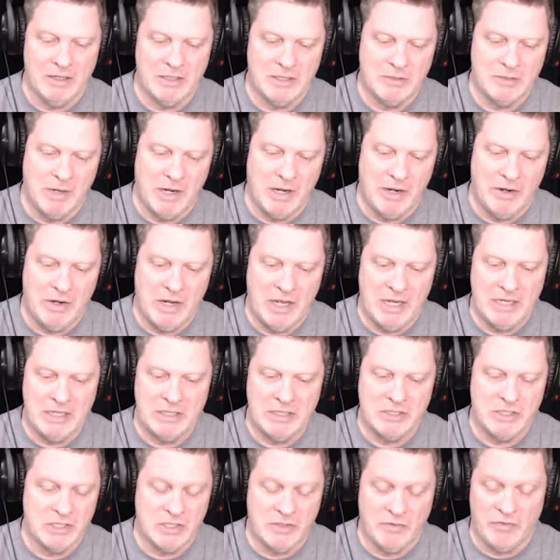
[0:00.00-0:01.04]
Tomorrow night is
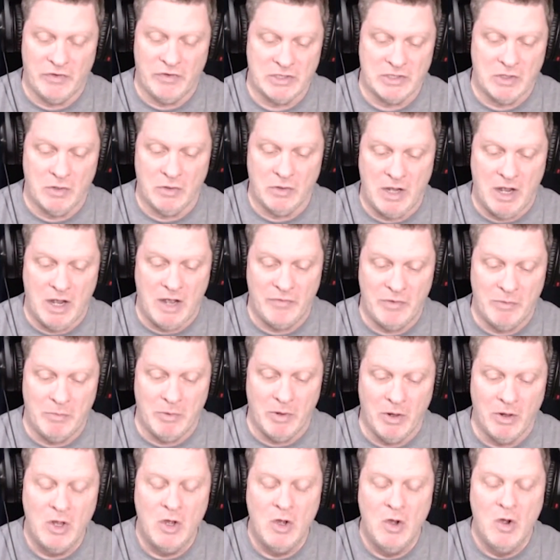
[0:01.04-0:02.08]
just the Frisco Coffee
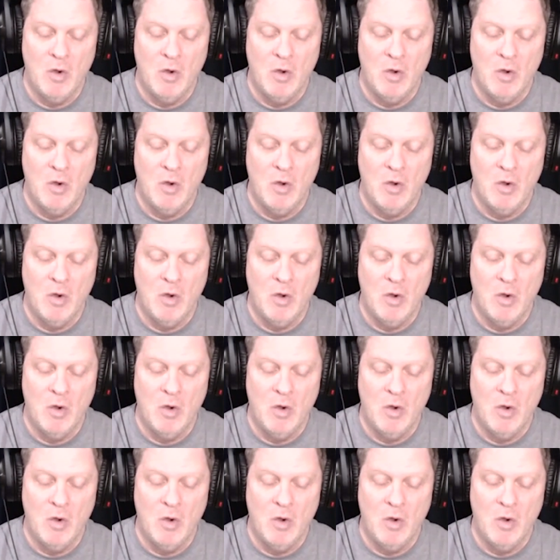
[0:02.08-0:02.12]
Bowl.